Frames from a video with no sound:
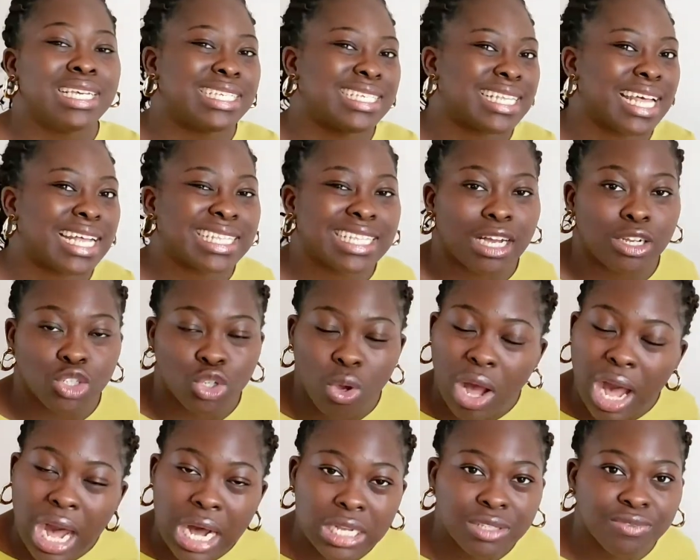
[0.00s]
set out
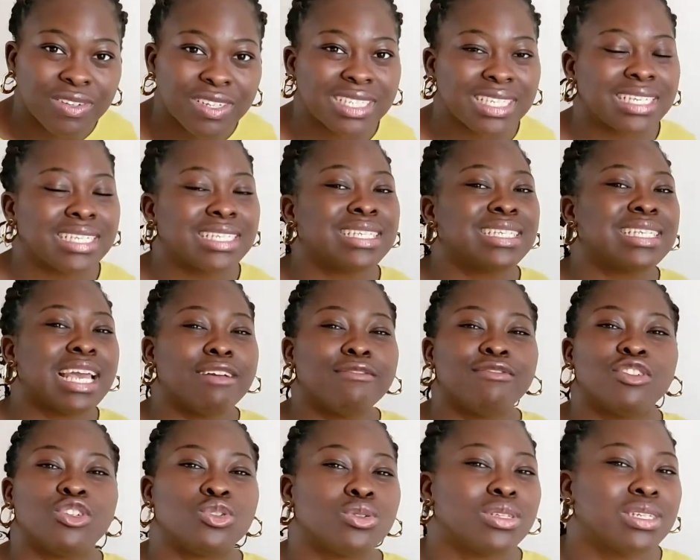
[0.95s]
your outfit. It
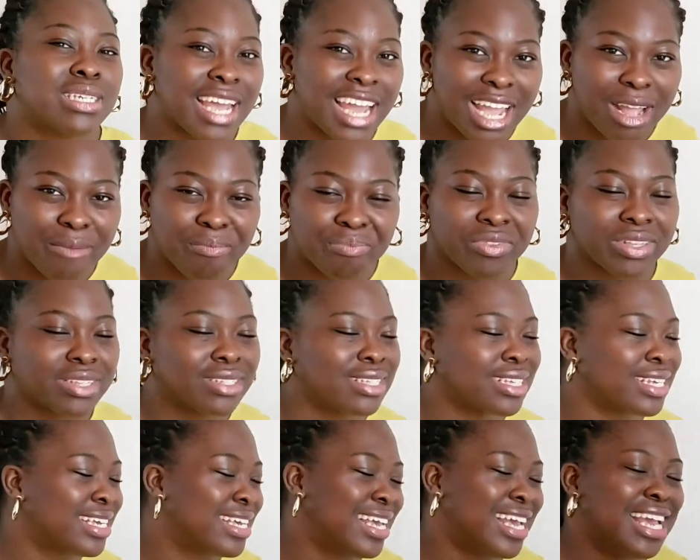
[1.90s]
saves you time.
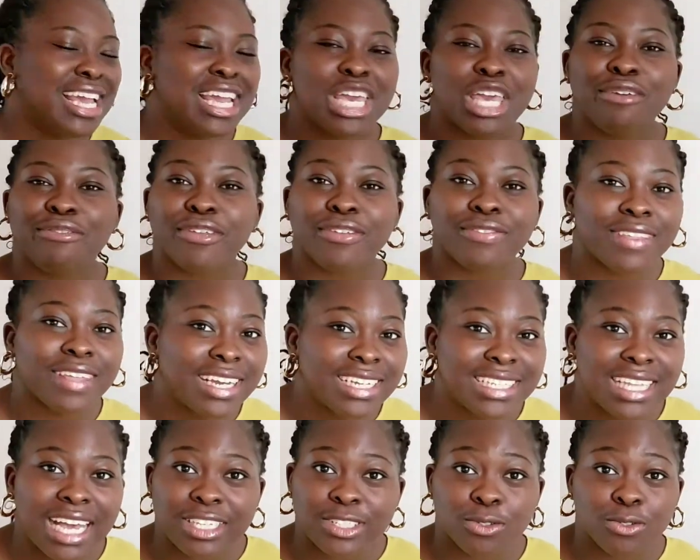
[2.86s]
See, if you
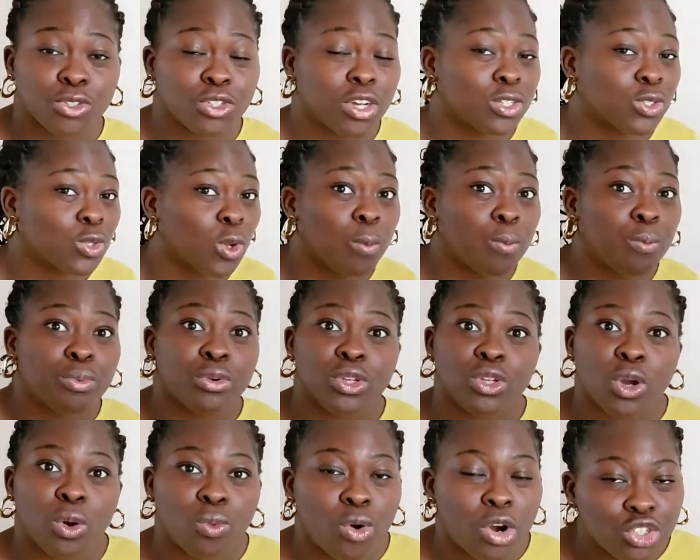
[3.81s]
think that you just open
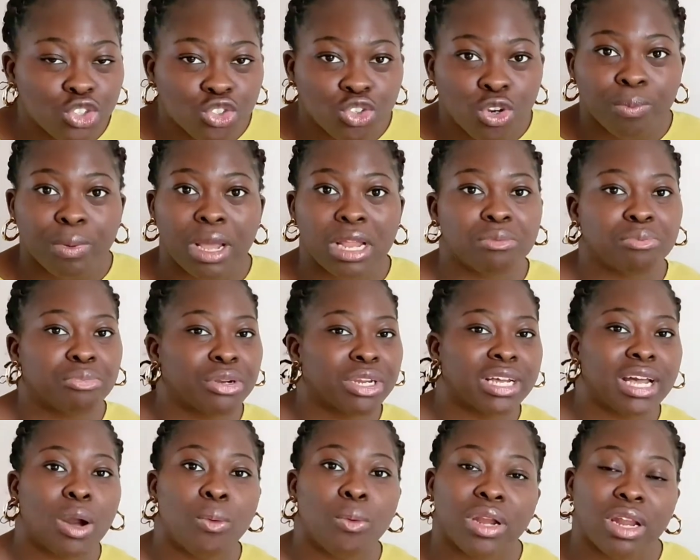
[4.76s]
your wardrobe and
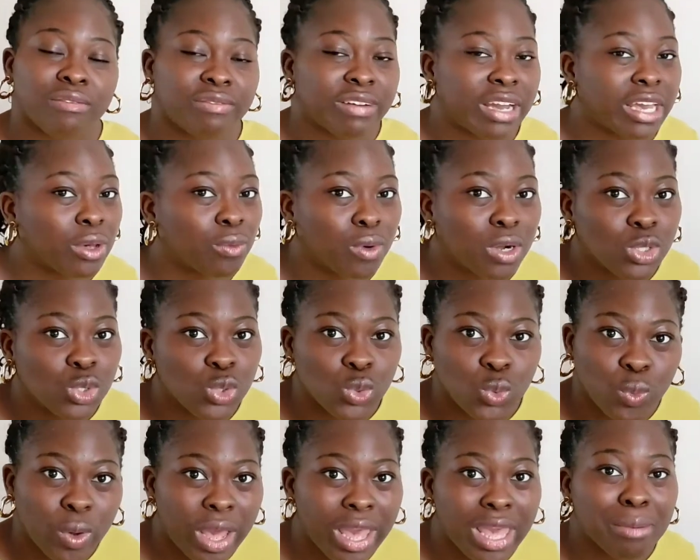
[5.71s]
bring out whatever you want to
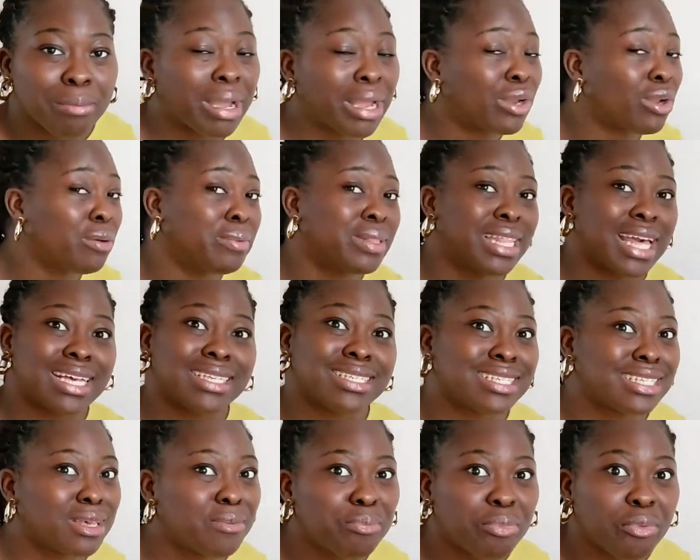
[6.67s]
wear, it might not be that
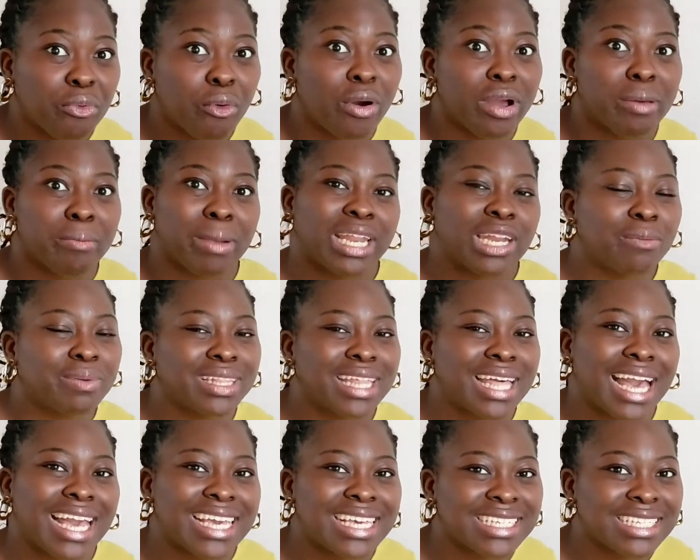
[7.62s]
simple, or it might not be
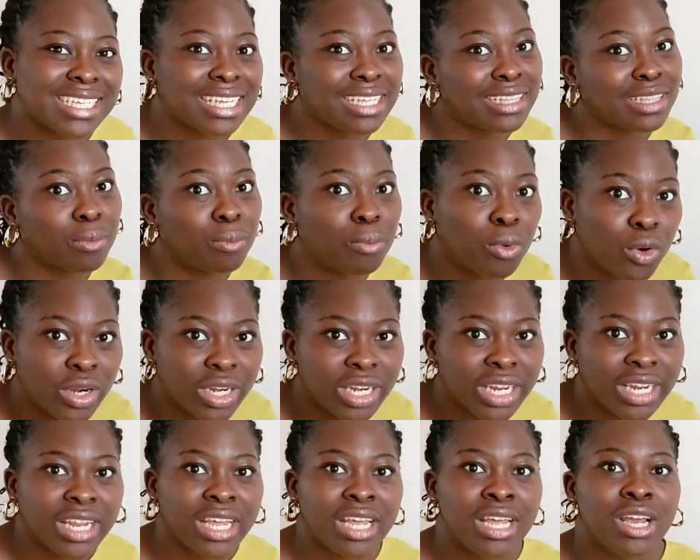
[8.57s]
that easy in the
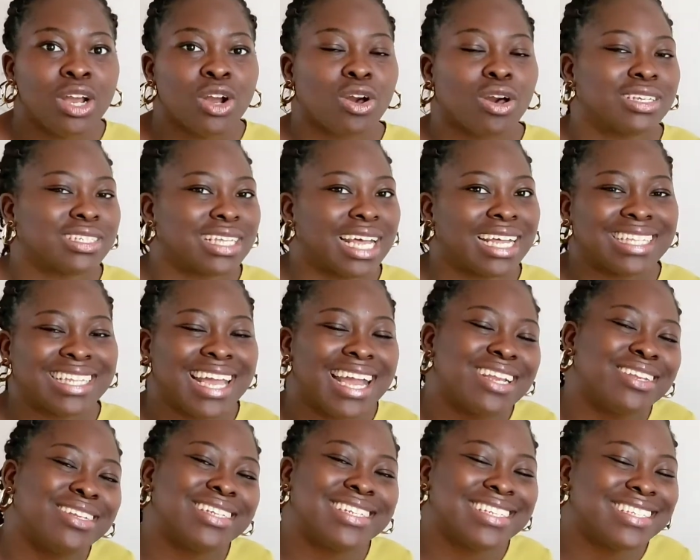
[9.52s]
morning, and
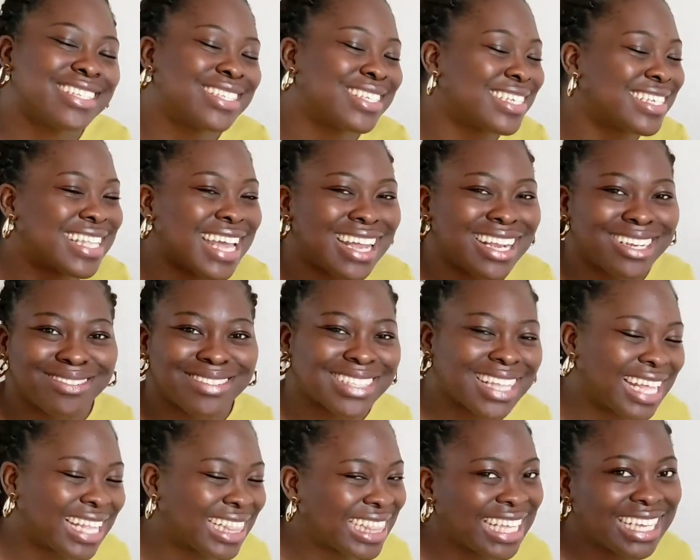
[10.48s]
then you
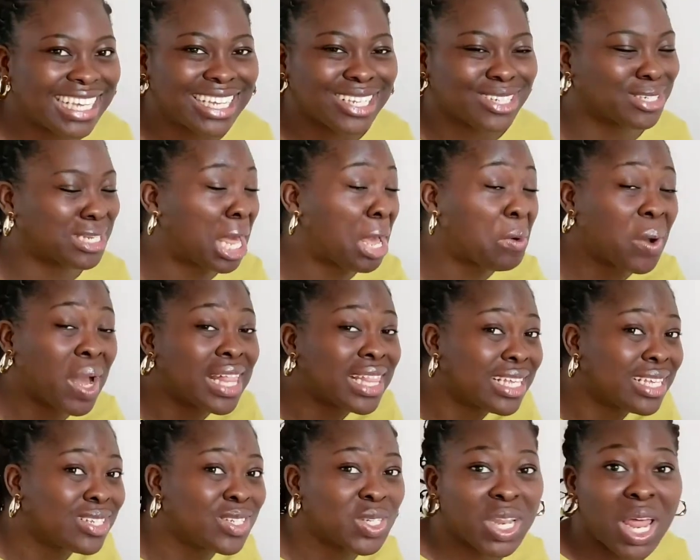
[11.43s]
start thinking, should I wear
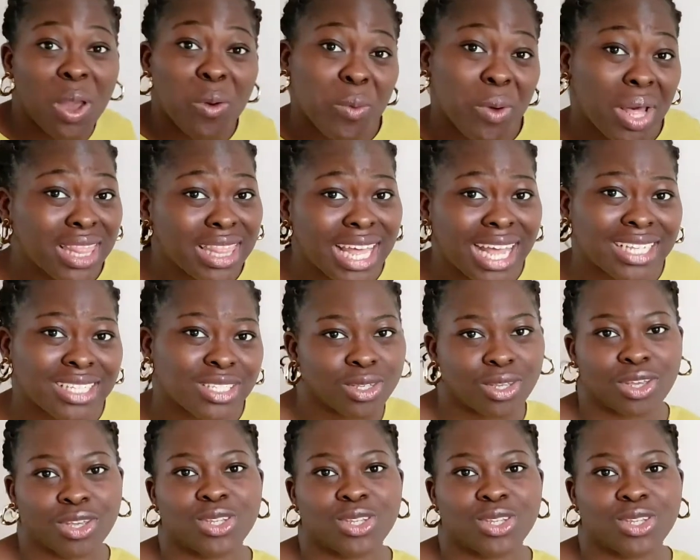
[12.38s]
this, should I wear that?